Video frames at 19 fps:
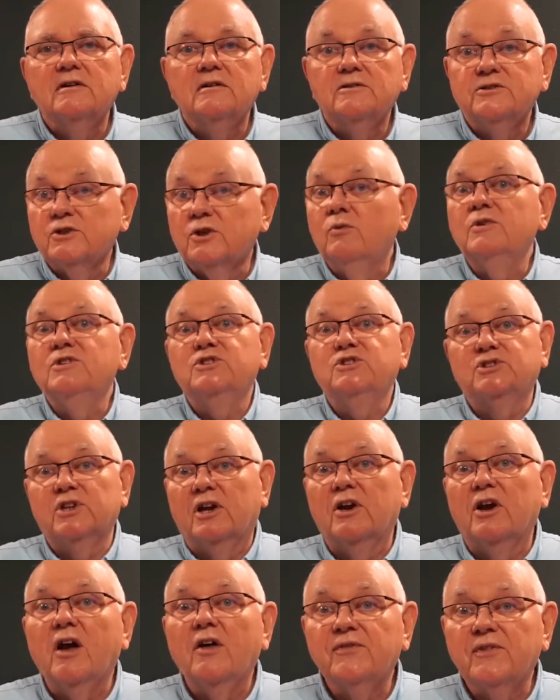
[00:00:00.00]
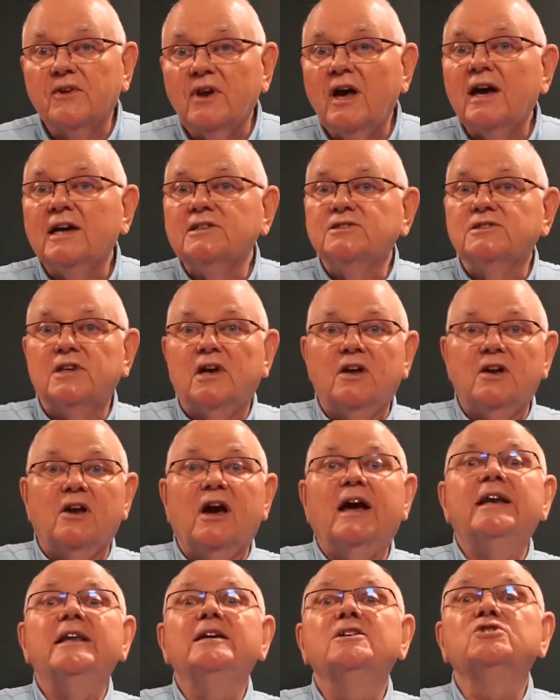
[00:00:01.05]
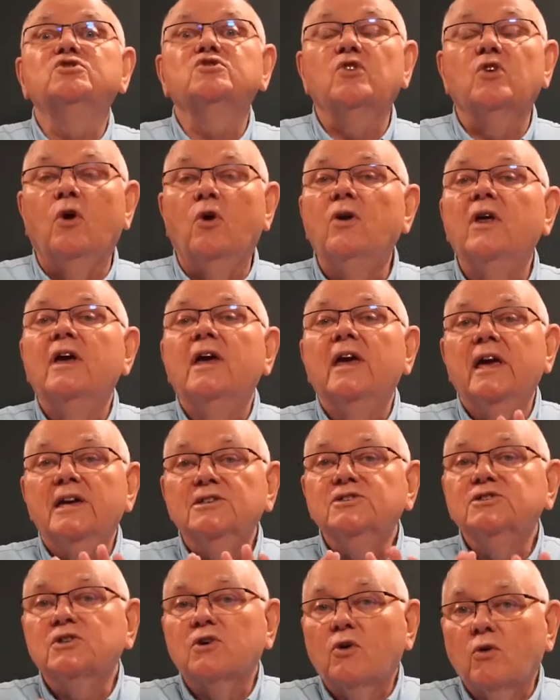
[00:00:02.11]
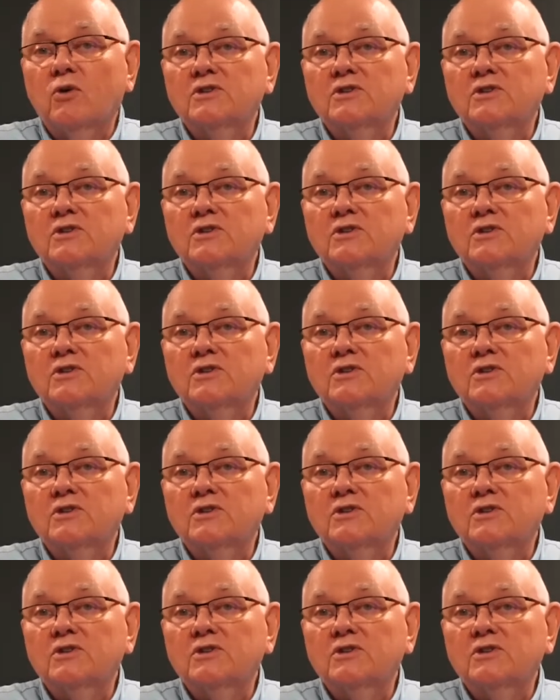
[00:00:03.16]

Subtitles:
So we shut off the lights. Lighting control is, of course,